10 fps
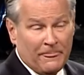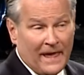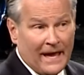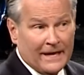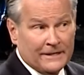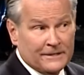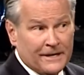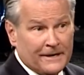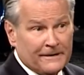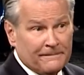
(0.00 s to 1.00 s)
And
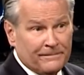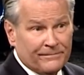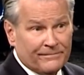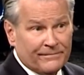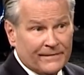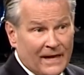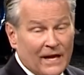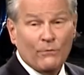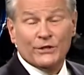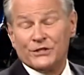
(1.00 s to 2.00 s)
uh,
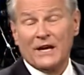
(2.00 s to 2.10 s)
he, was,